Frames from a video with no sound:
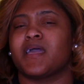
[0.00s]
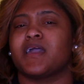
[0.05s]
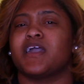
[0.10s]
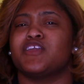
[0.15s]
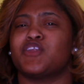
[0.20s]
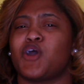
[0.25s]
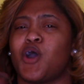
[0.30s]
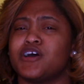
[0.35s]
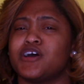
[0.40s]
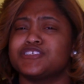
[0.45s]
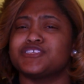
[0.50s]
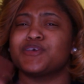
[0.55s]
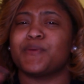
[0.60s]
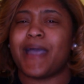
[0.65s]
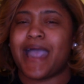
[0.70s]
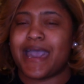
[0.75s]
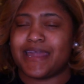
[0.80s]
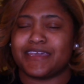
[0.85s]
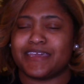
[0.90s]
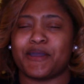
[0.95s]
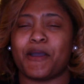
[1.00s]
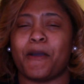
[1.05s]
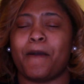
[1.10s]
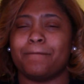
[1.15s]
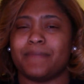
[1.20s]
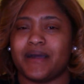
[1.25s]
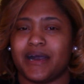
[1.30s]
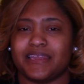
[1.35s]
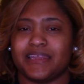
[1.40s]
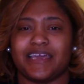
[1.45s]
And also adding
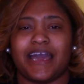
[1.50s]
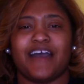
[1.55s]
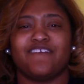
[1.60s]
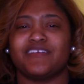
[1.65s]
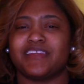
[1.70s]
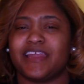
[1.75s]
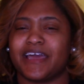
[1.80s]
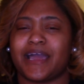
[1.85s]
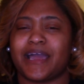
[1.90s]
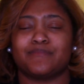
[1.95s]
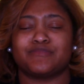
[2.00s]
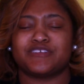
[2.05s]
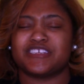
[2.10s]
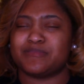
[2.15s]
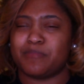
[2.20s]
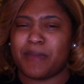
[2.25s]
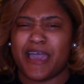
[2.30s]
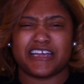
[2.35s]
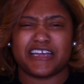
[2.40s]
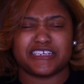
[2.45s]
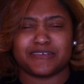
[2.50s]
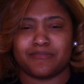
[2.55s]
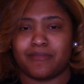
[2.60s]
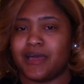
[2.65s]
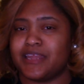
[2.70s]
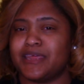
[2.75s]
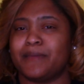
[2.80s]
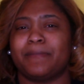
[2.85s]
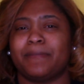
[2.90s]
on Molly, I feel like I'm just bashing Molly,